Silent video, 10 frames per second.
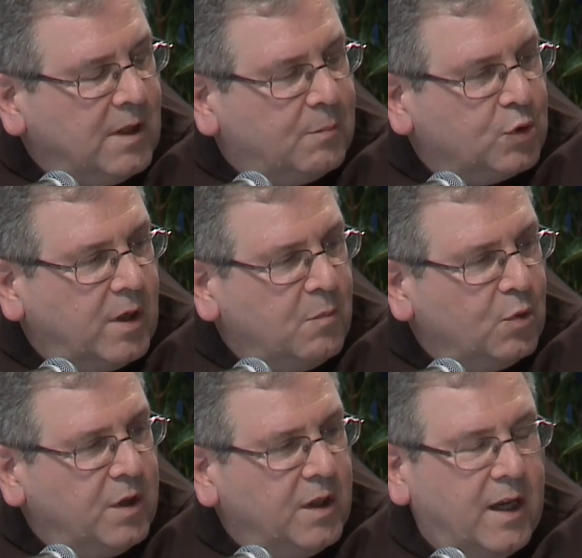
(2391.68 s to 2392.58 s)

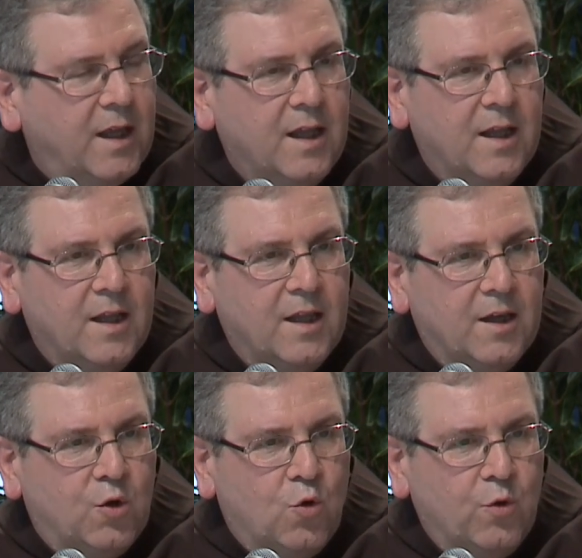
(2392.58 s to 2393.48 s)
Recently, we have
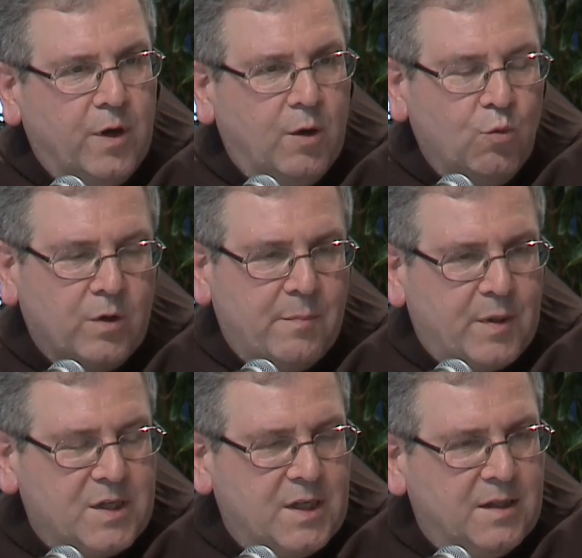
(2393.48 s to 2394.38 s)
been invited
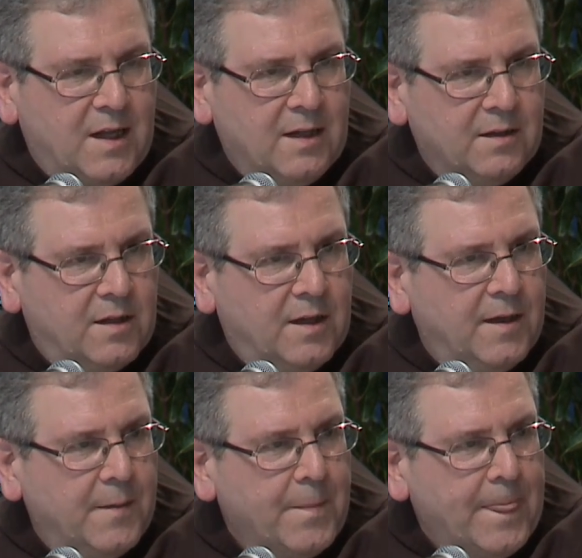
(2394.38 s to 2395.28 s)
to a
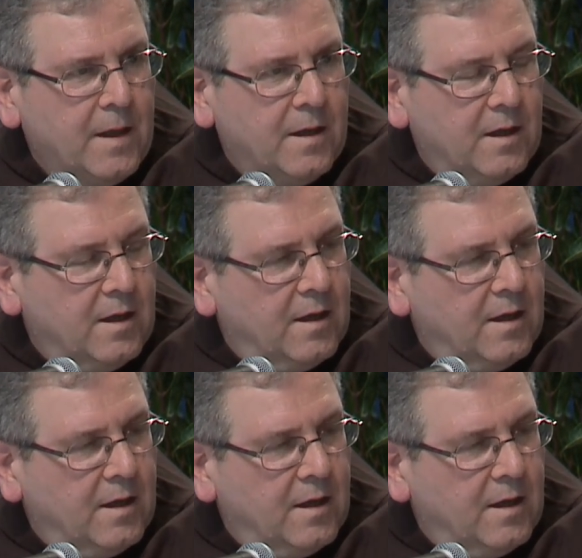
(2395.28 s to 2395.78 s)
roundtable